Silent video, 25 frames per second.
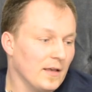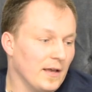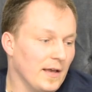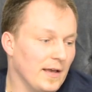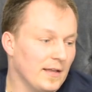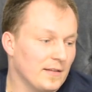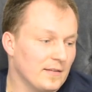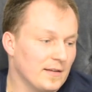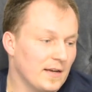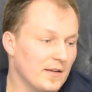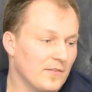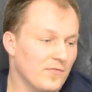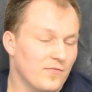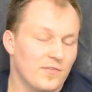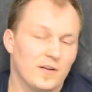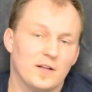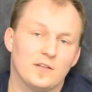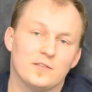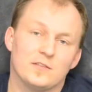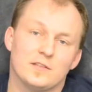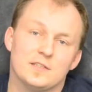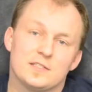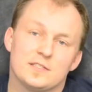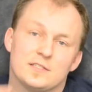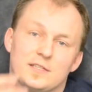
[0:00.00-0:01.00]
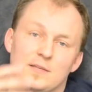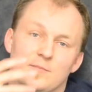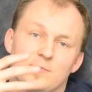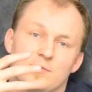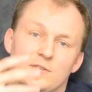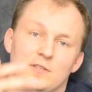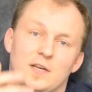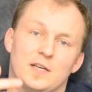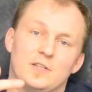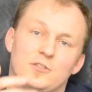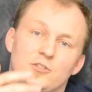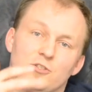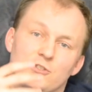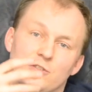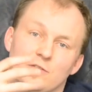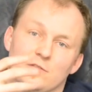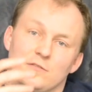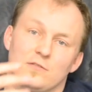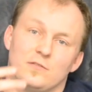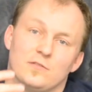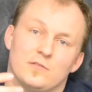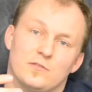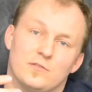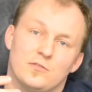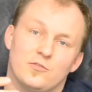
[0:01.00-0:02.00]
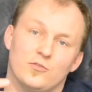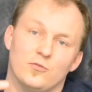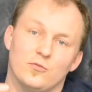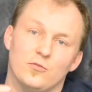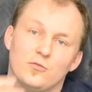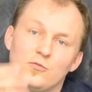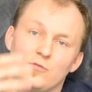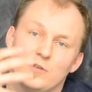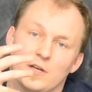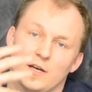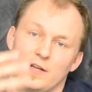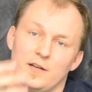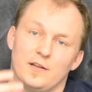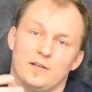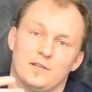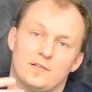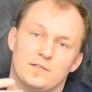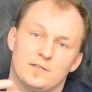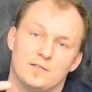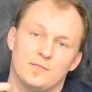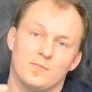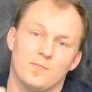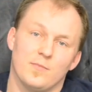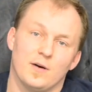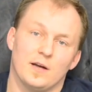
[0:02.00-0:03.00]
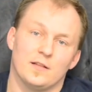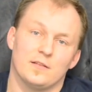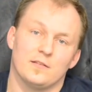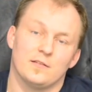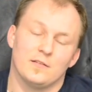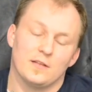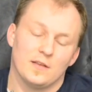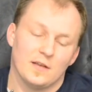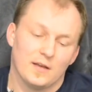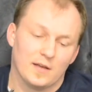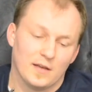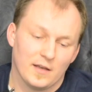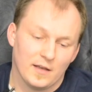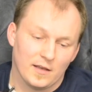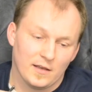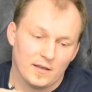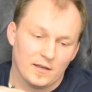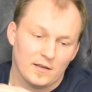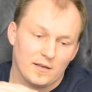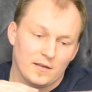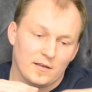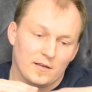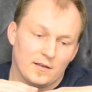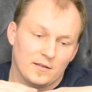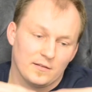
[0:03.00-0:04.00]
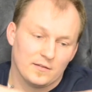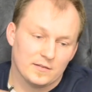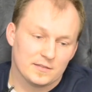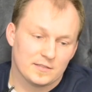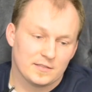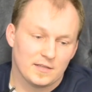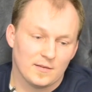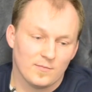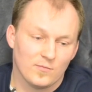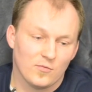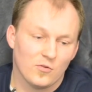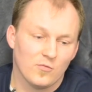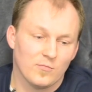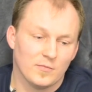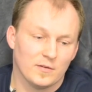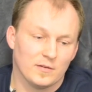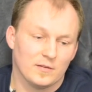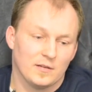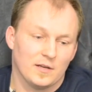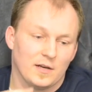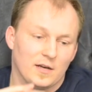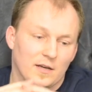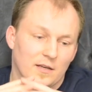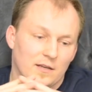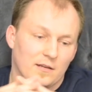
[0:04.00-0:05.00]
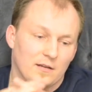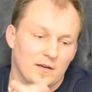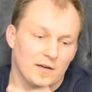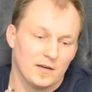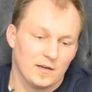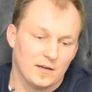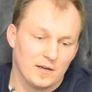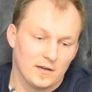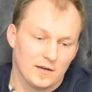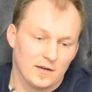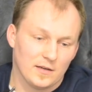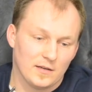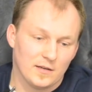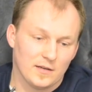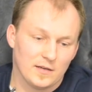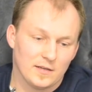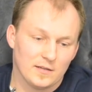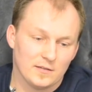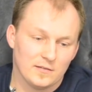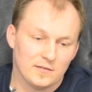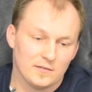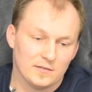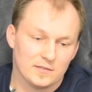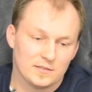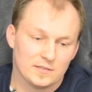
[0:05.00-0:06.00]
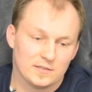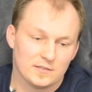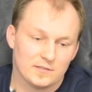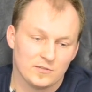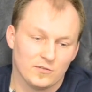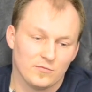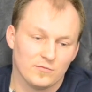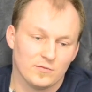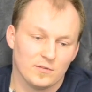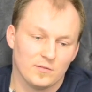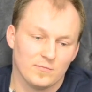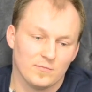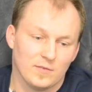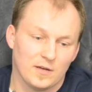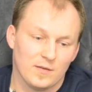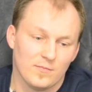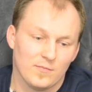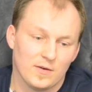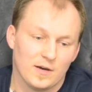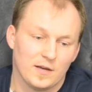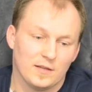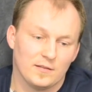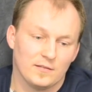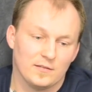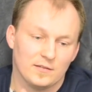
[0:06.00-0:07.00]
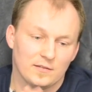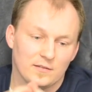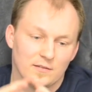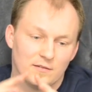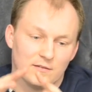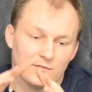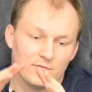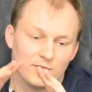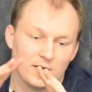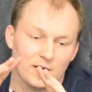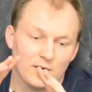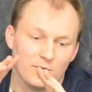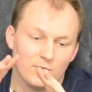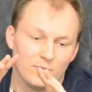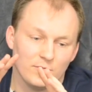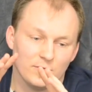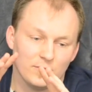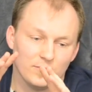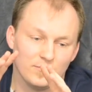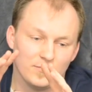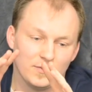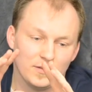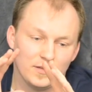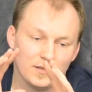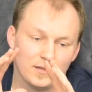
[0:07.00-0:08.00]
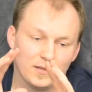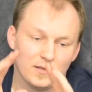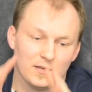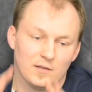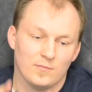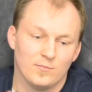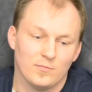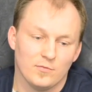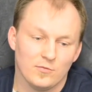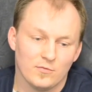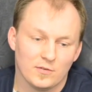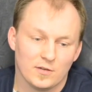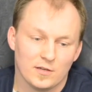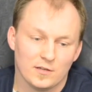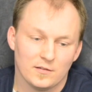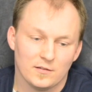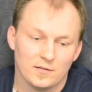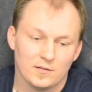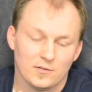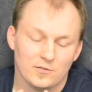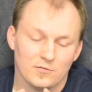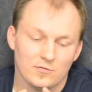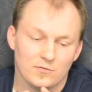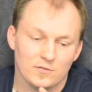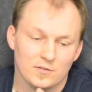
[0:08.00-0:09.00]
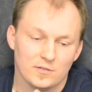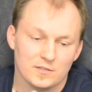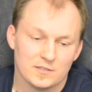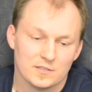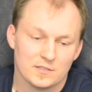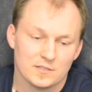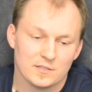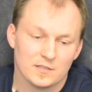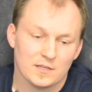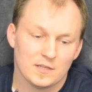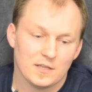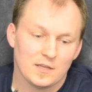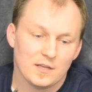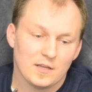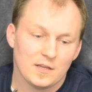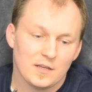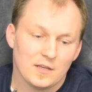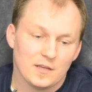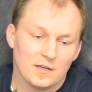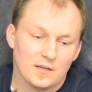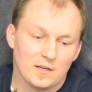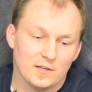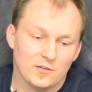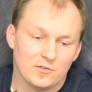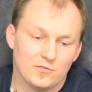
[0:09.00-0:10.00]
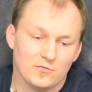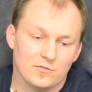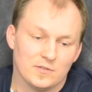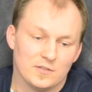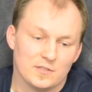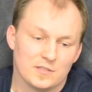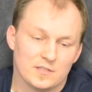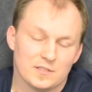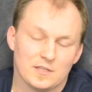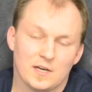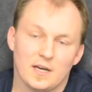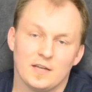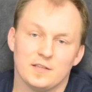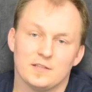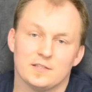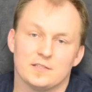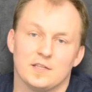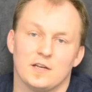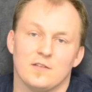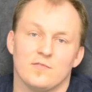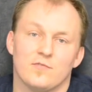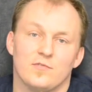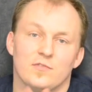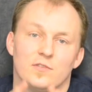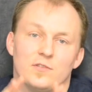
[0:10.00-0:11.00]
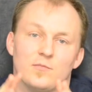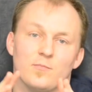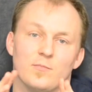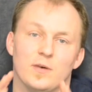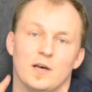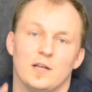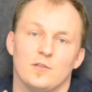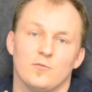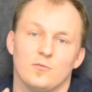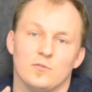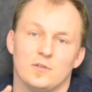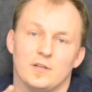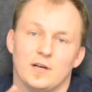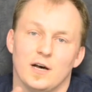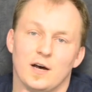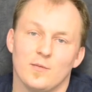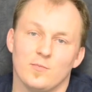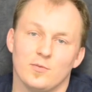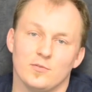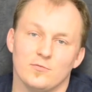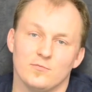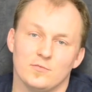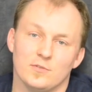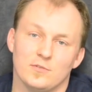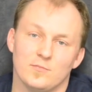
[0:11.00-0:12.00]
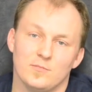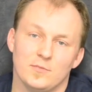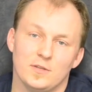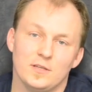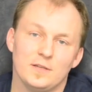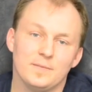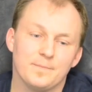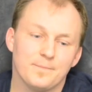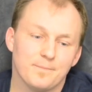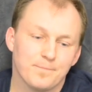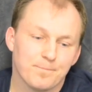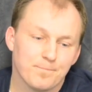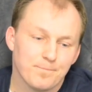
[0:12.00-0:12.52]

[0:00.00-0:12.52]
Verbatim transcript: and I felt this temptation to look at it, but uh, in the same moment, I, I, I, had this thought in my mind that if I will be keep looking into this into this sign, something bad will happen with me.